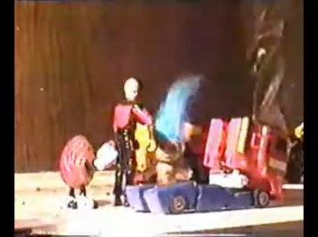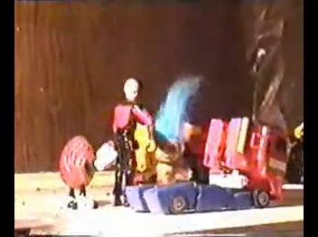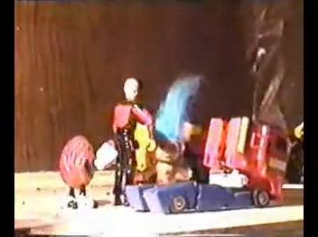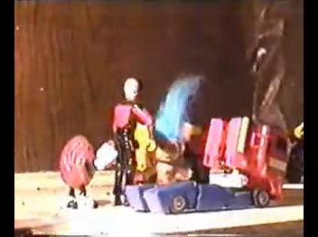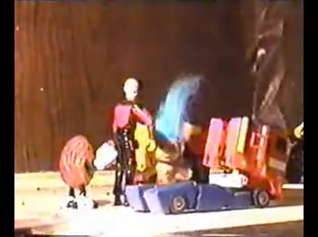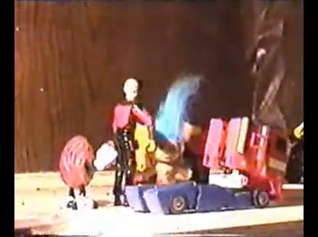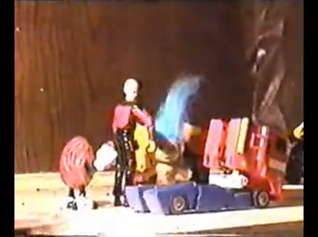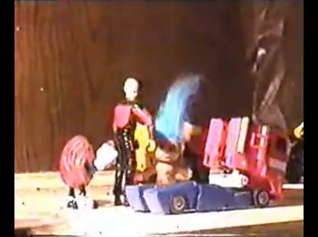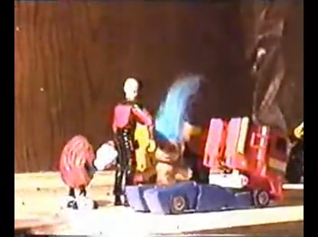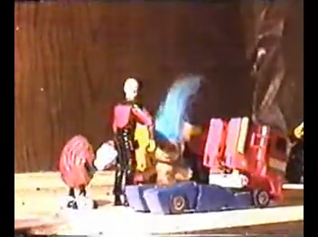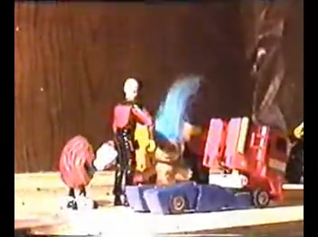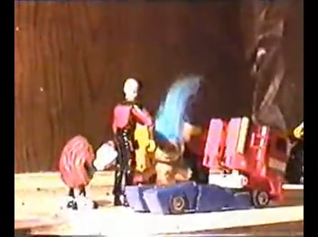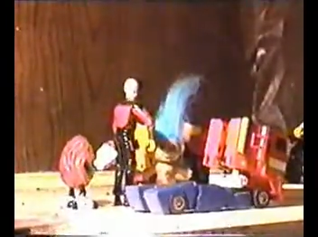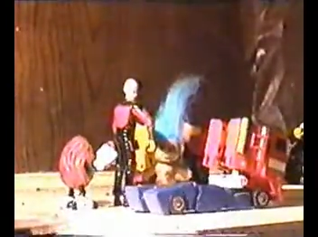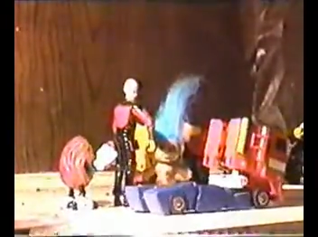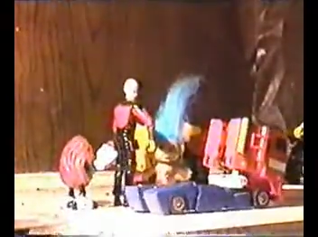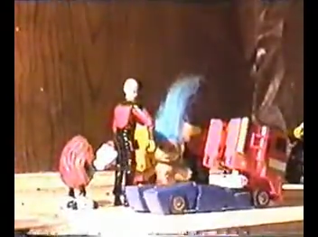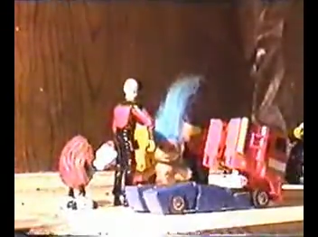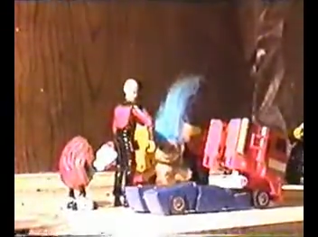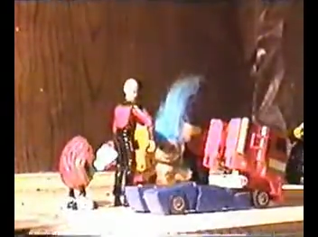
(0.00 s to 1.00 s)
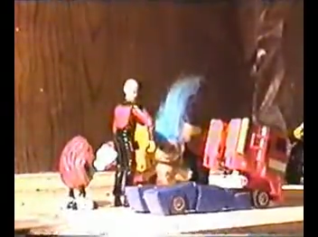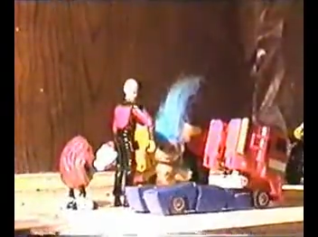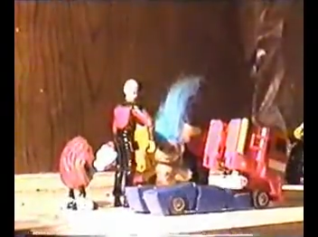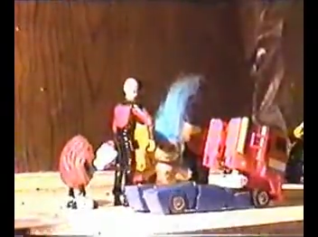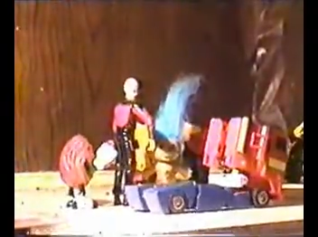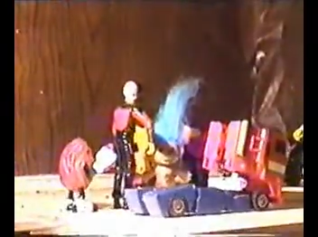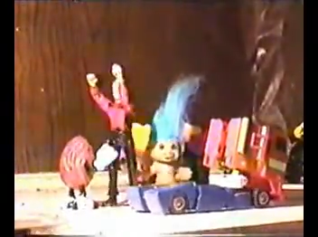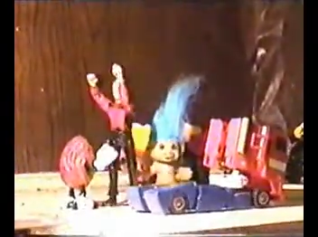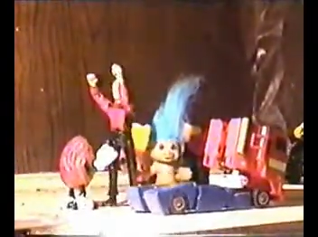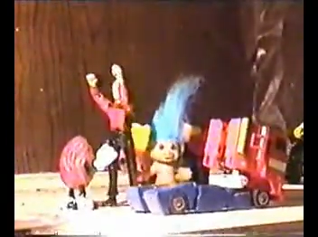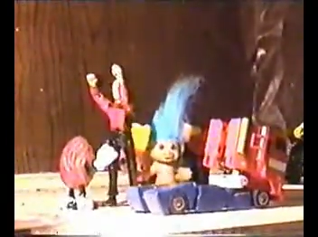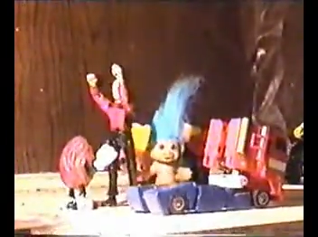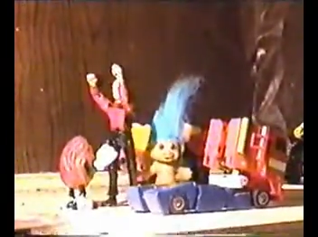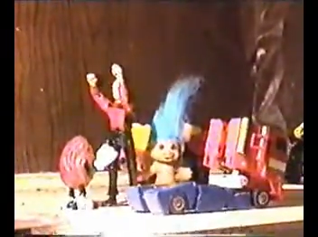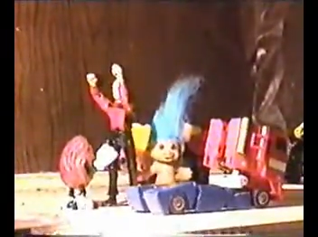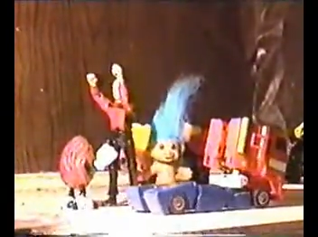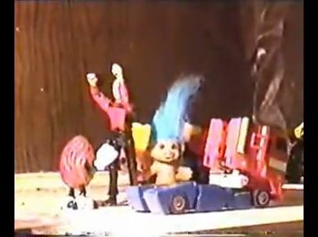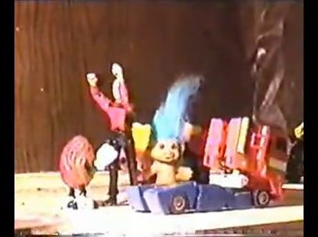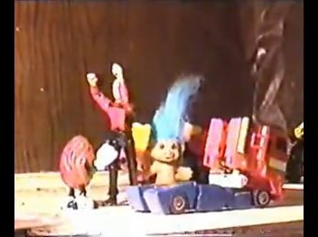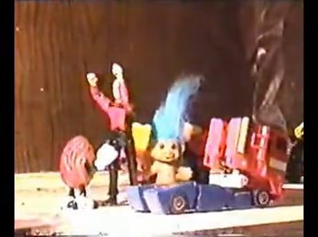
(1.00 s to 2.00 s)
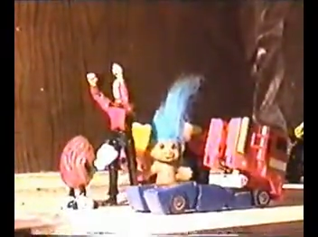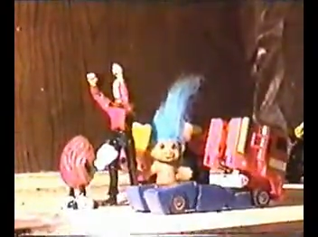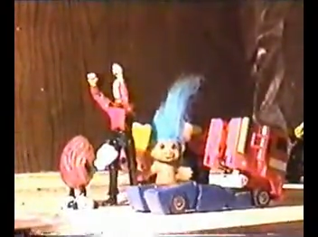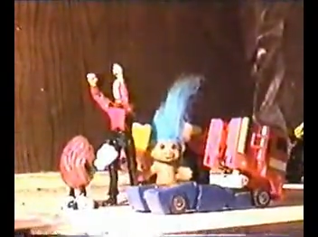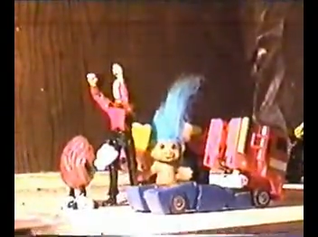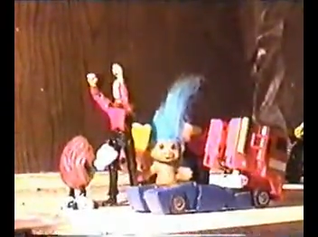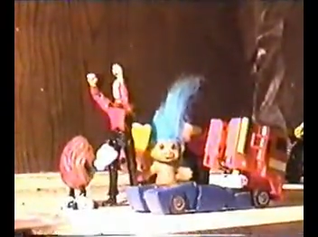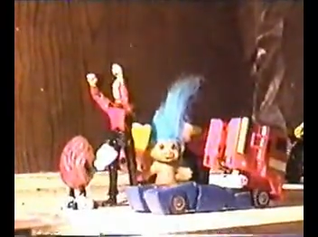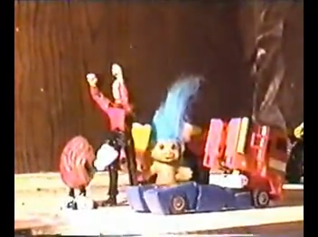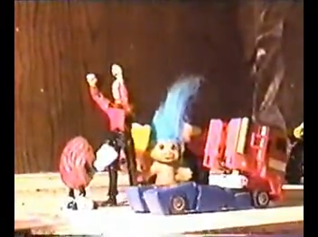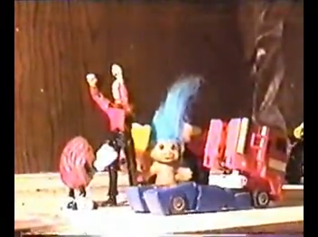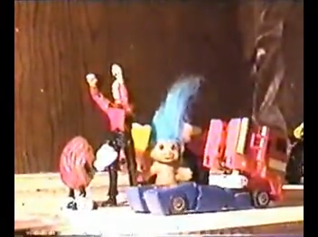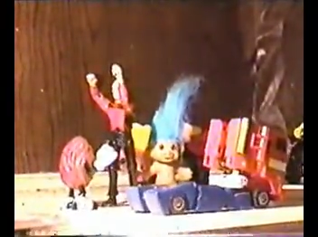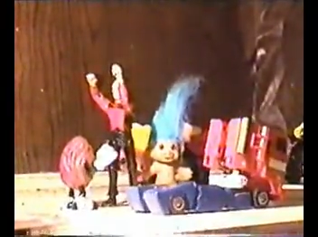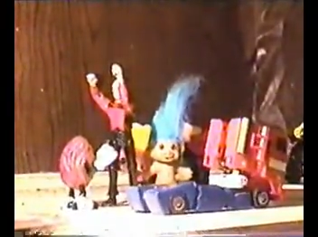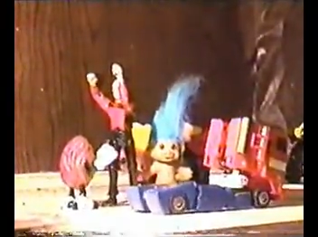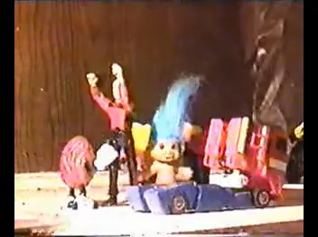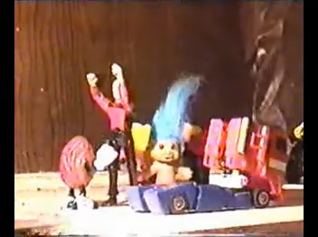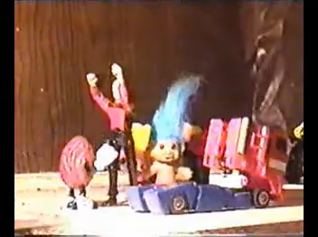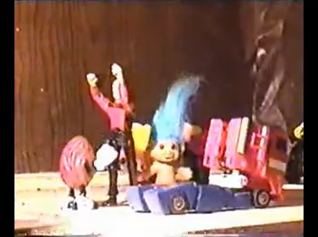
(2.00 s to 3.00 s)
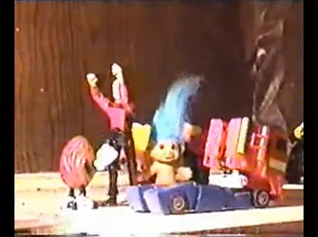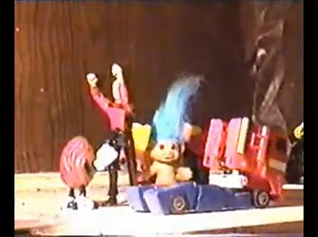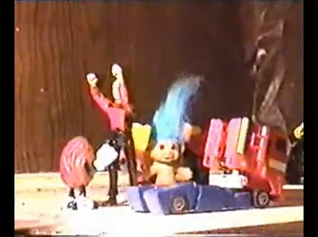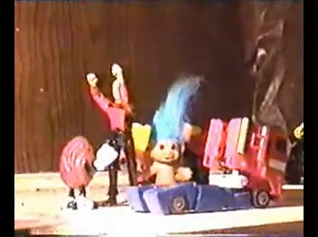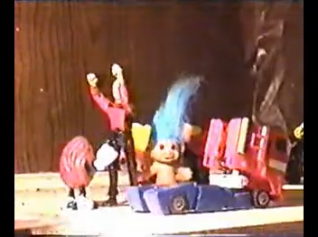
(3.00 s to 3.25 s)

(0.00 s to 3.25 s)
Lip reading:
Nobody's mouth can be seen.